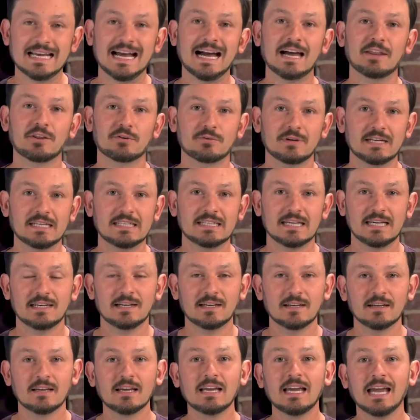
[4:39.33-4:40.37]
gathering
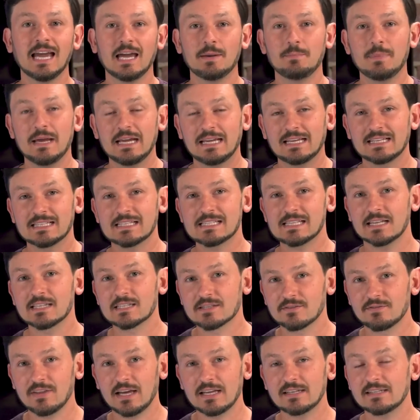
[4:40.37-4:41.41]
data and making
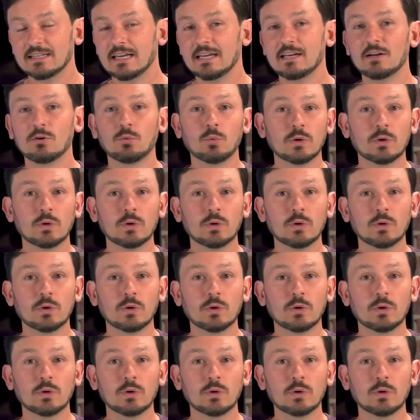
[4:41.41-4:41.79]
sense of that data,